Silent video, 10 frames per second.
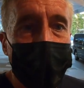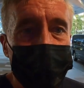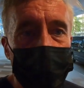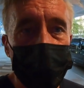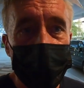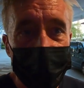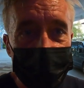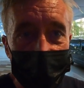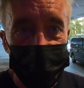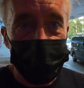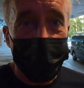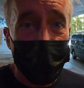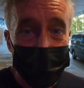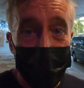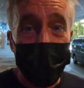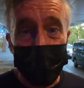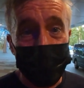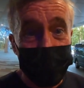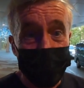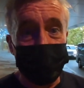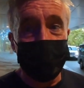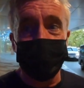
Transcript: and then you can eat outside, I believe.